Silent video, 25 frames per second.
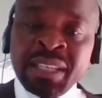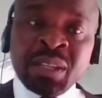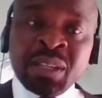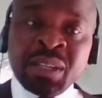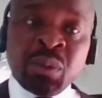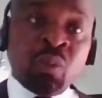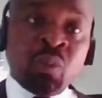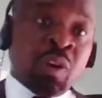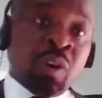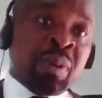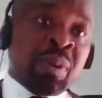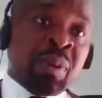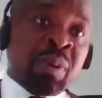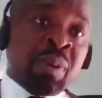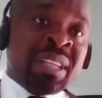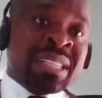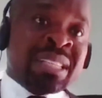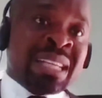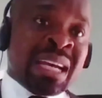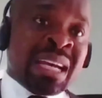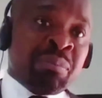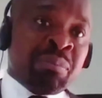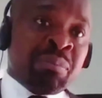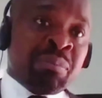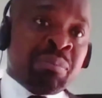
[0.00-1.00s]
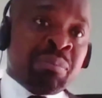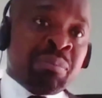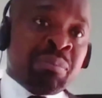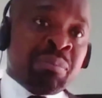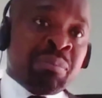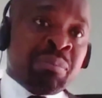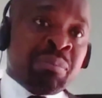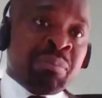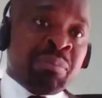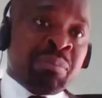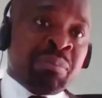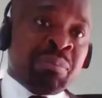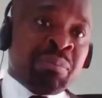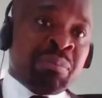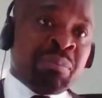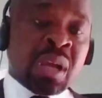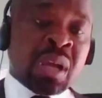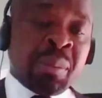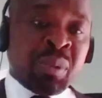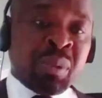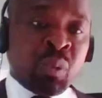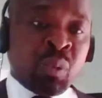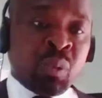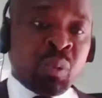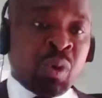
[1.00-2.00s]
workplace handbook. I
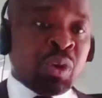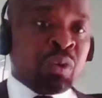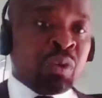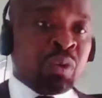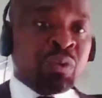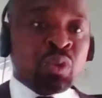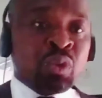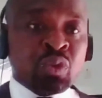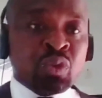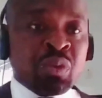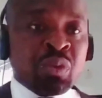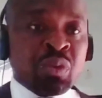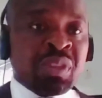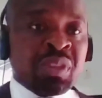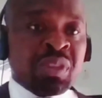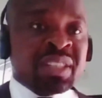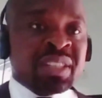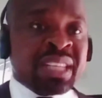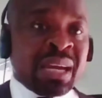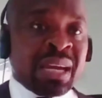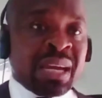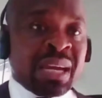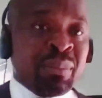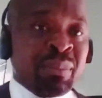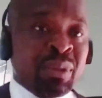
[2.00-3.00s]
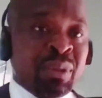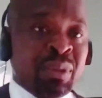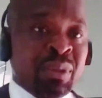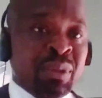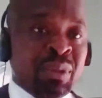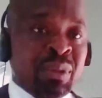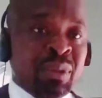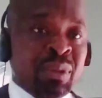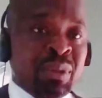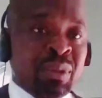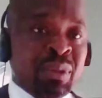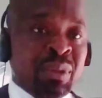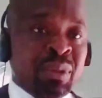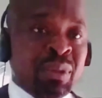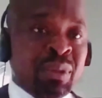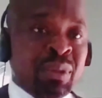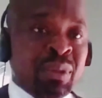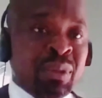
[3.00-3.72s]
mean, one of those two things can be looked into.